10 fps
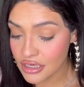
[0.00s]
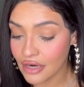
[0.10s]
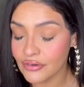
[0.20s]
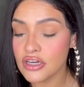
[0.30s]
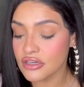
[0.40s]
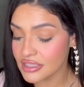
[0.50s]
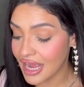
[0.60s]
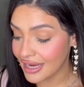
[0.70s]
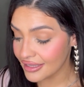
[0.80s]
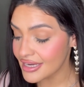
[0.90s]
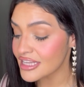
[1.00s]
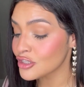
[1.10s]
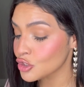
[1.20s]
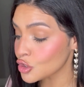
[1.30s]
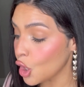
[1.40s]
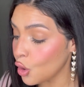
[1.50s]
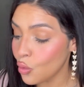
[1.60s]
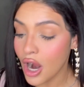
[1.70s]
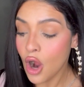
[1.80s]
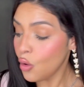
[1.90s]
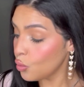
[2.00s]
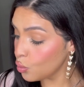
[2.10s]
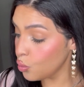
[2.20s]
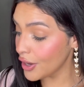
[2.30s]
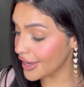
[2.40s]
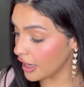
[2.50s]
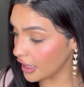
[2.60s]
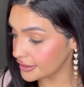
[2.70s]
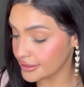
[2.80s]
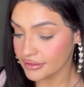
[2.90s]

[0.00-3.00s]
Governor's Island is so weird.